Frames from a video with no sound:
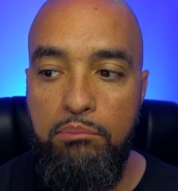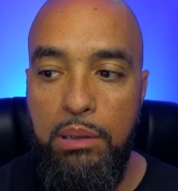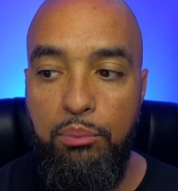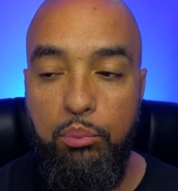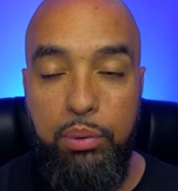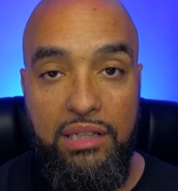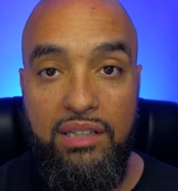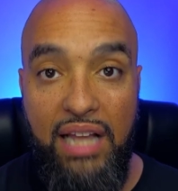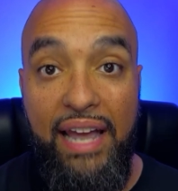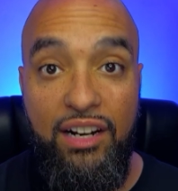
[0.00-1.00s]
But when
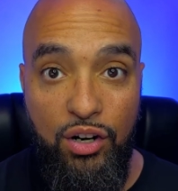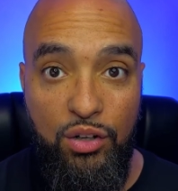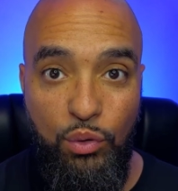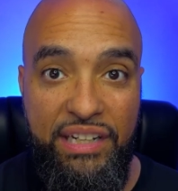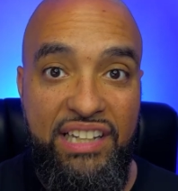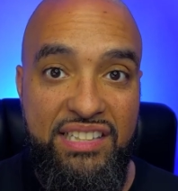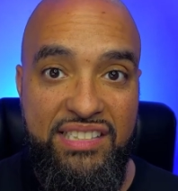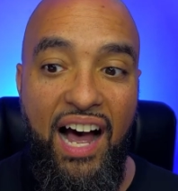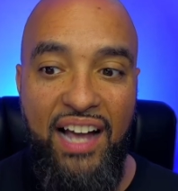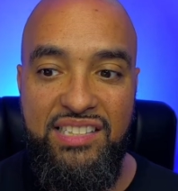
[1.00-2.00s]
later, when he
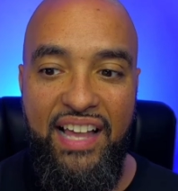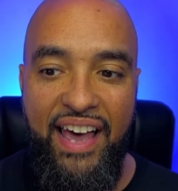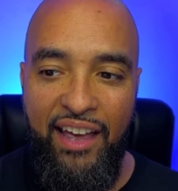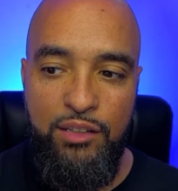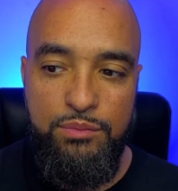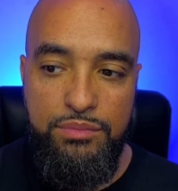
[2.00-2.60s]
decides that